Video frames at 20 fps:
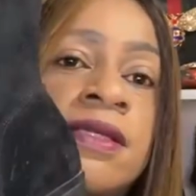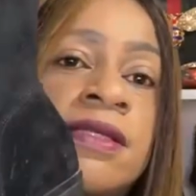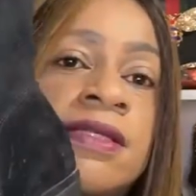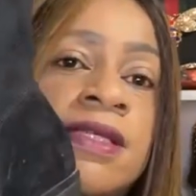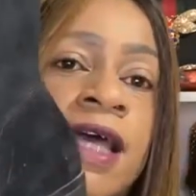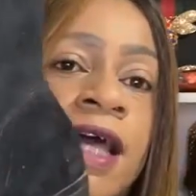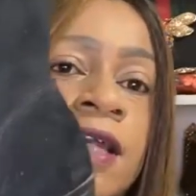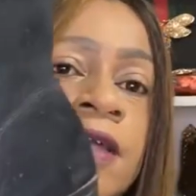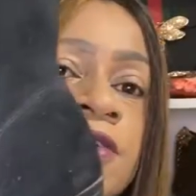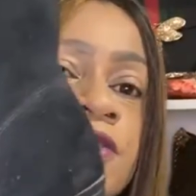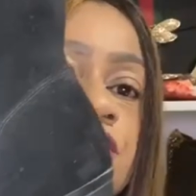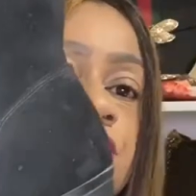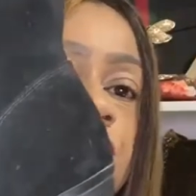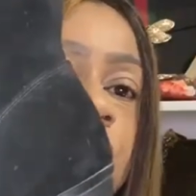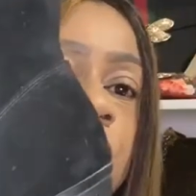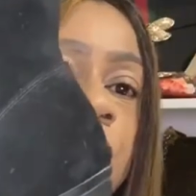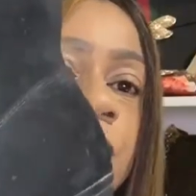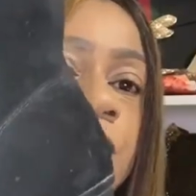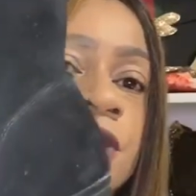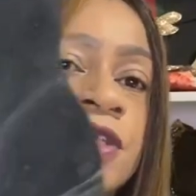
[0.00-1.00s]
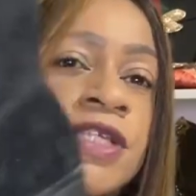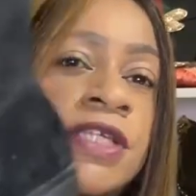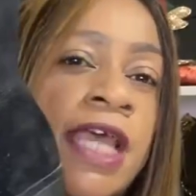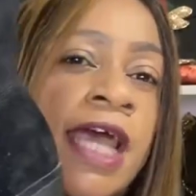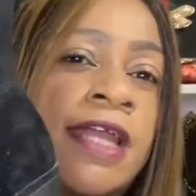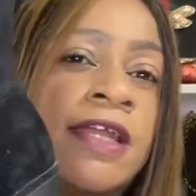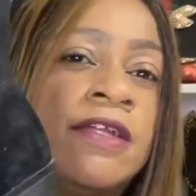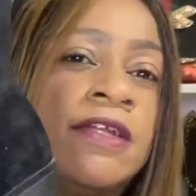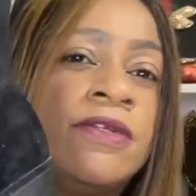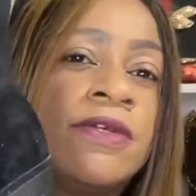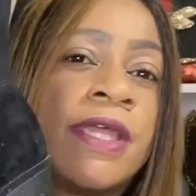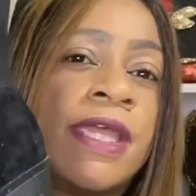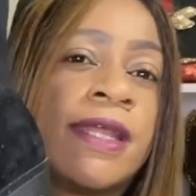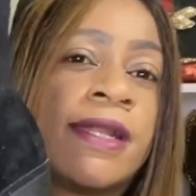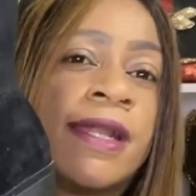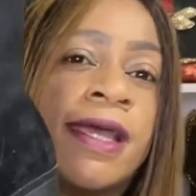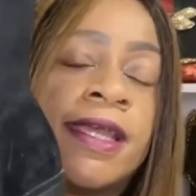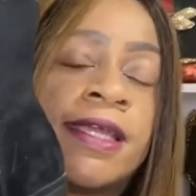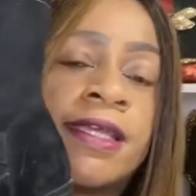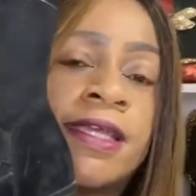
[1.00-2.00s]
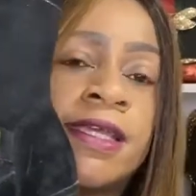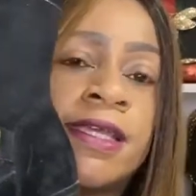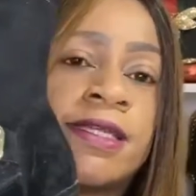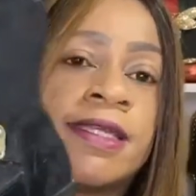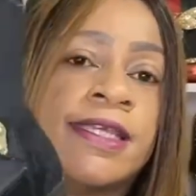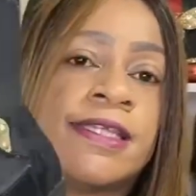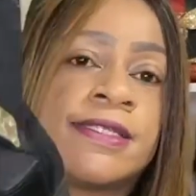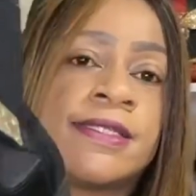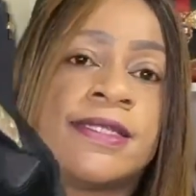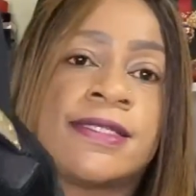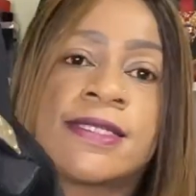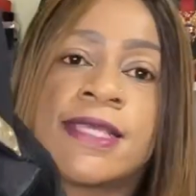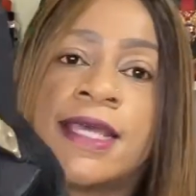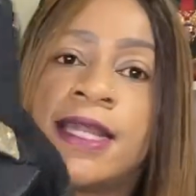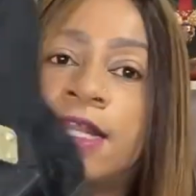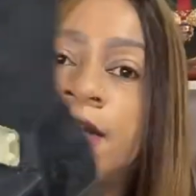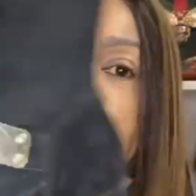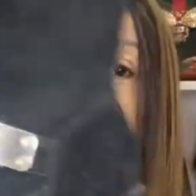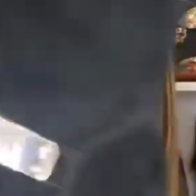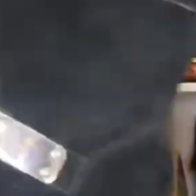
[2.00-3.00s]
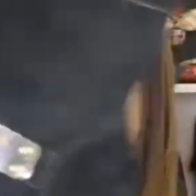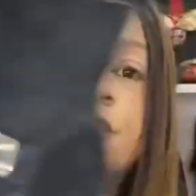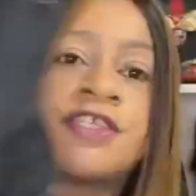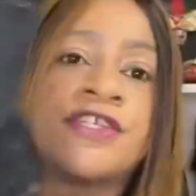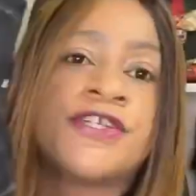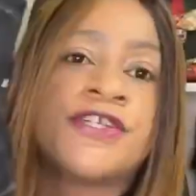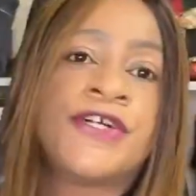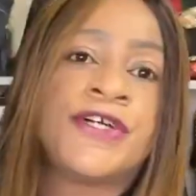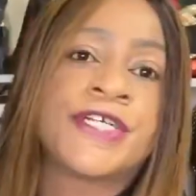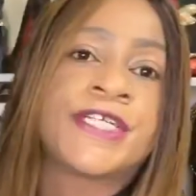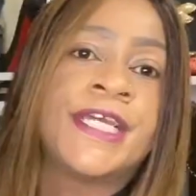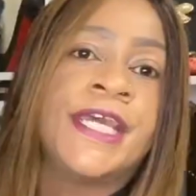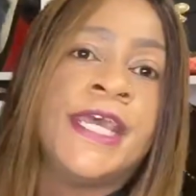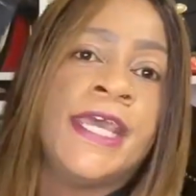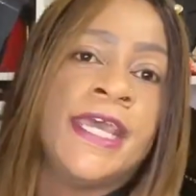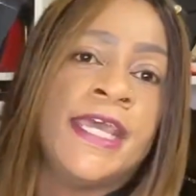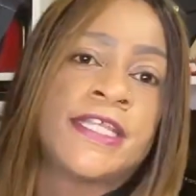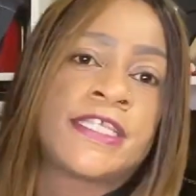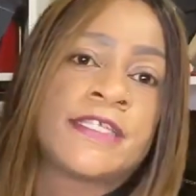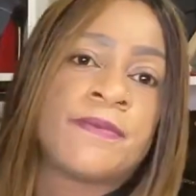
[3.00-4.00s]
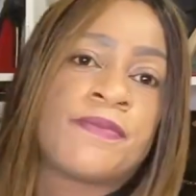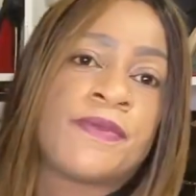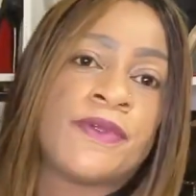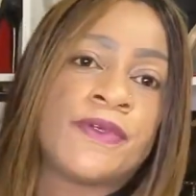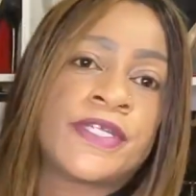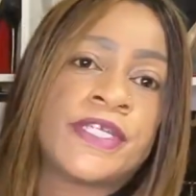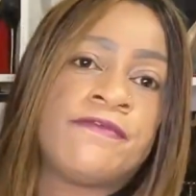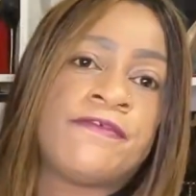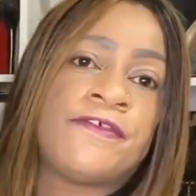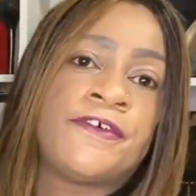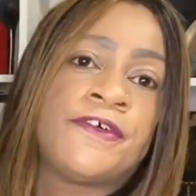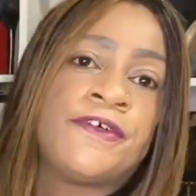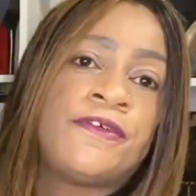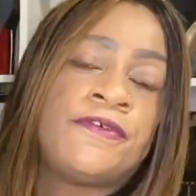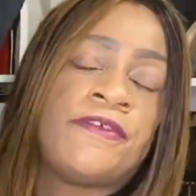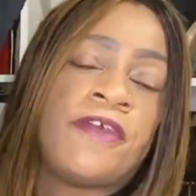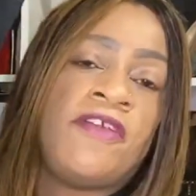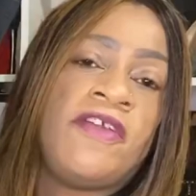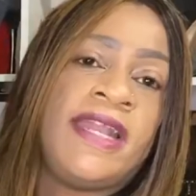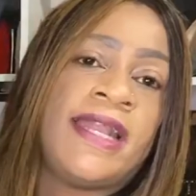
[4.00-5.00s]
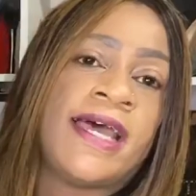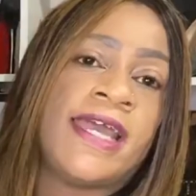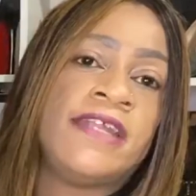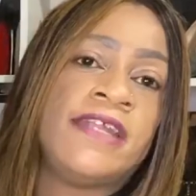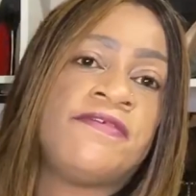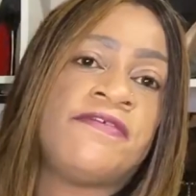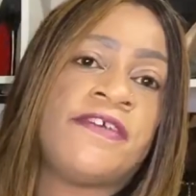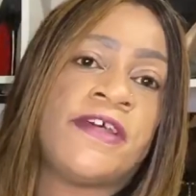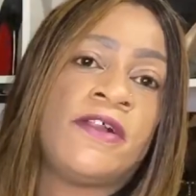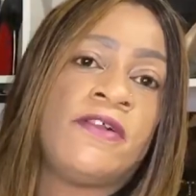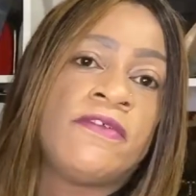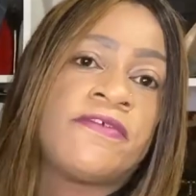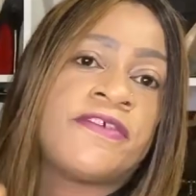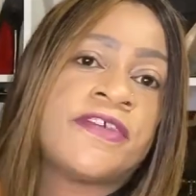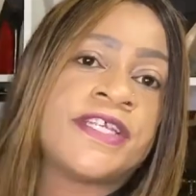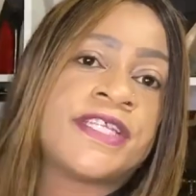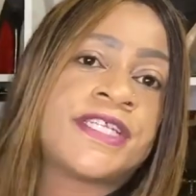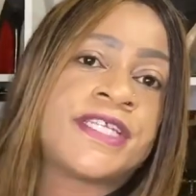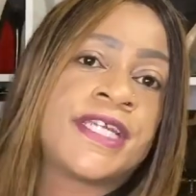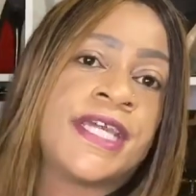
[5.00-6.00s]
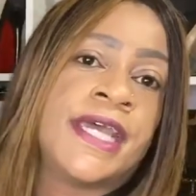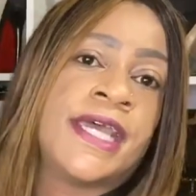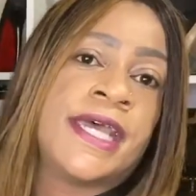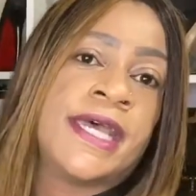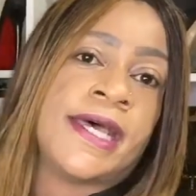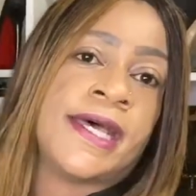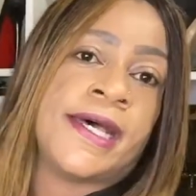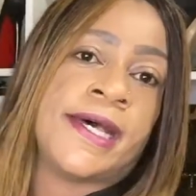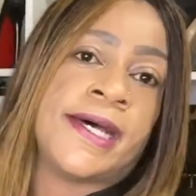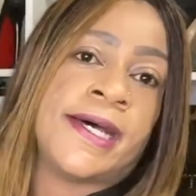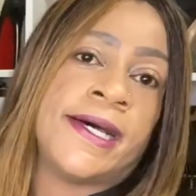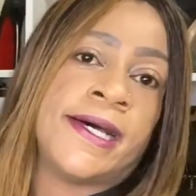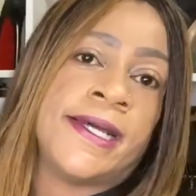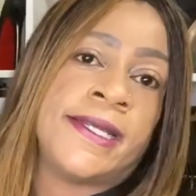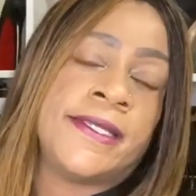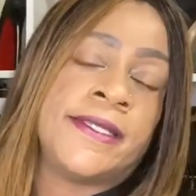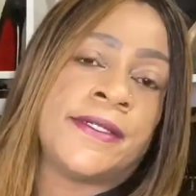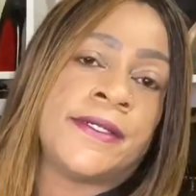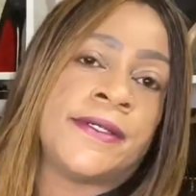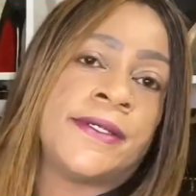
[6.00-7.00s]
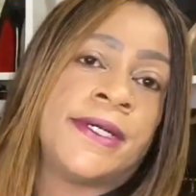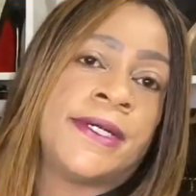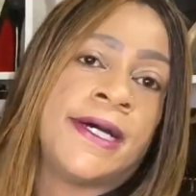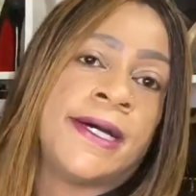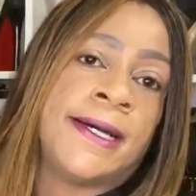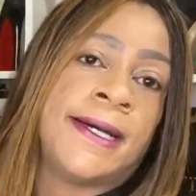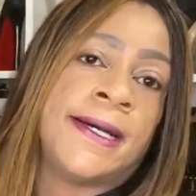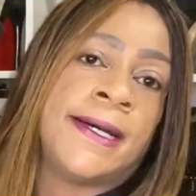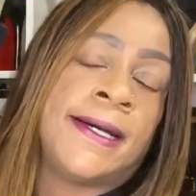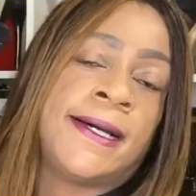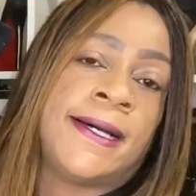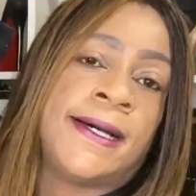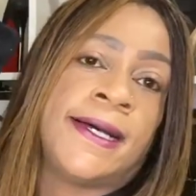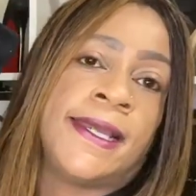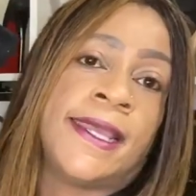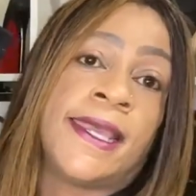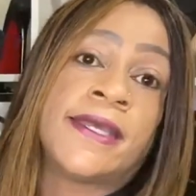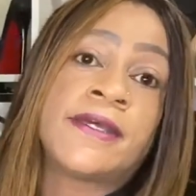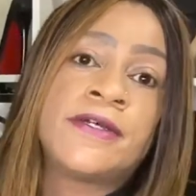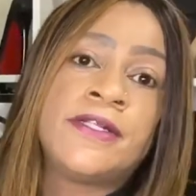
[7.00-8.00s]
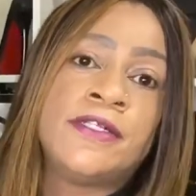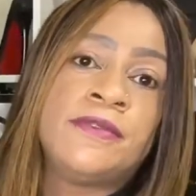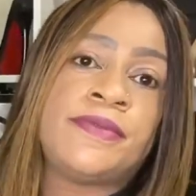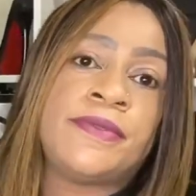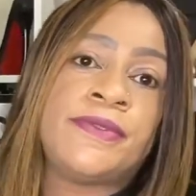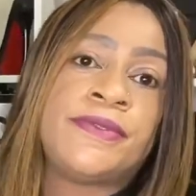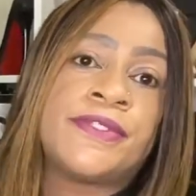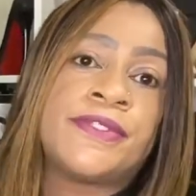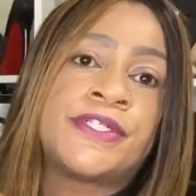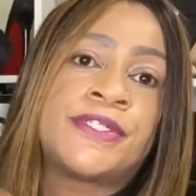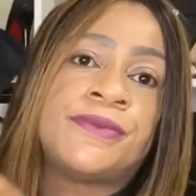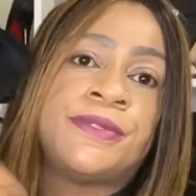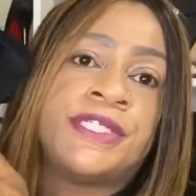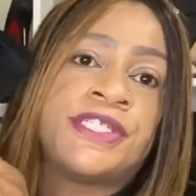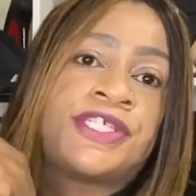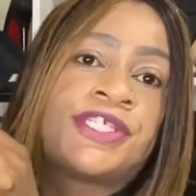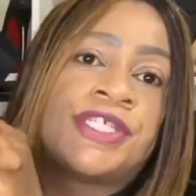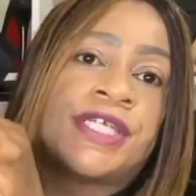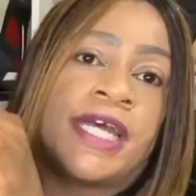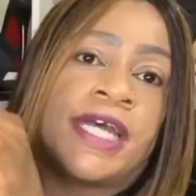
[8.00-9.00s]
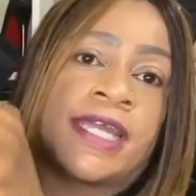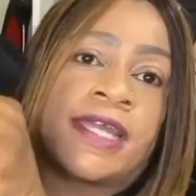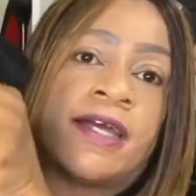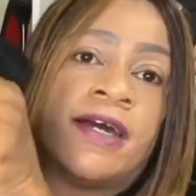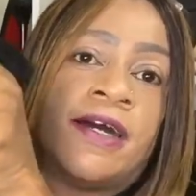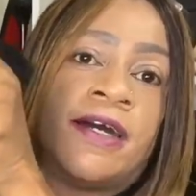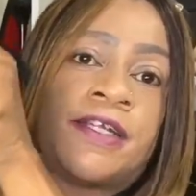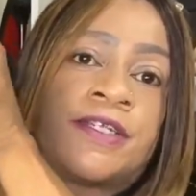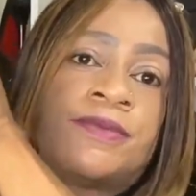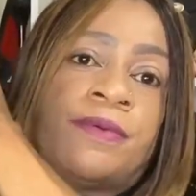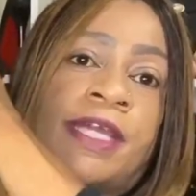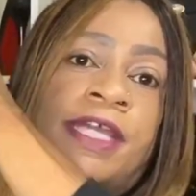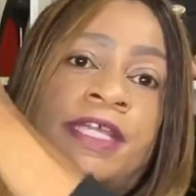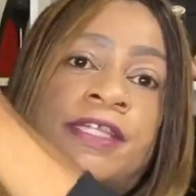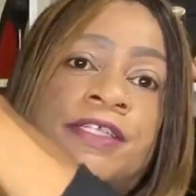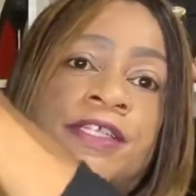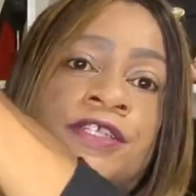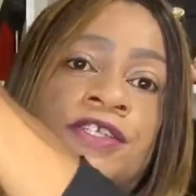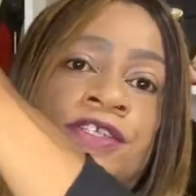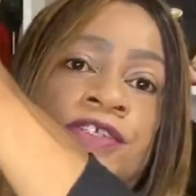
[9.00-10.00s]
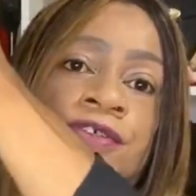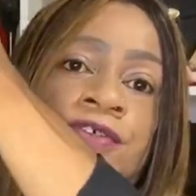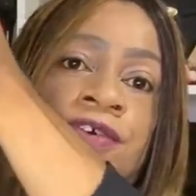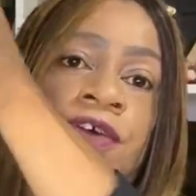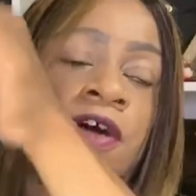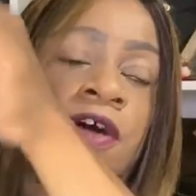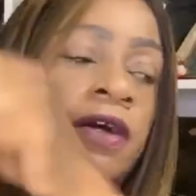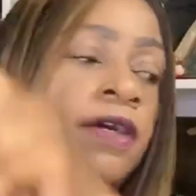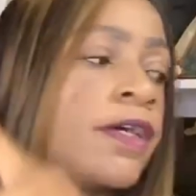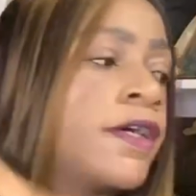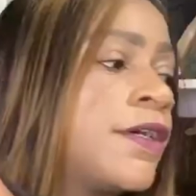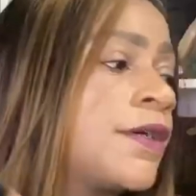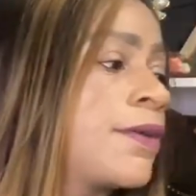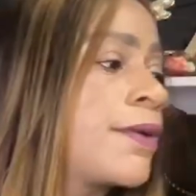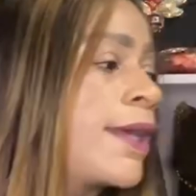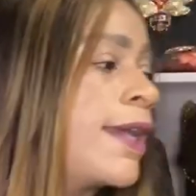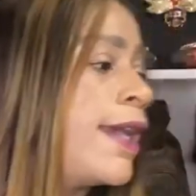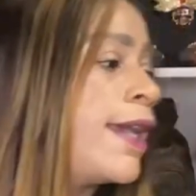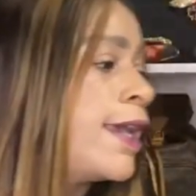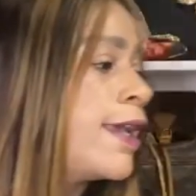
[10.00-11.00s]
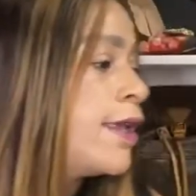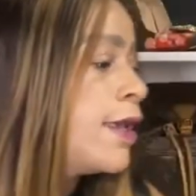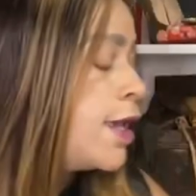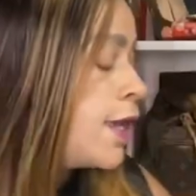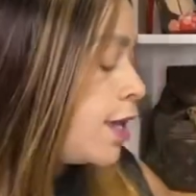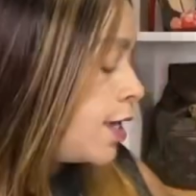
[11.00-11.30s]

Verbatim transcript: it's kind of show it's kind of looking like it is discolored but it's not it's a beautiful very light velvet uh you know uh ankle boot which i can't wait to rock okay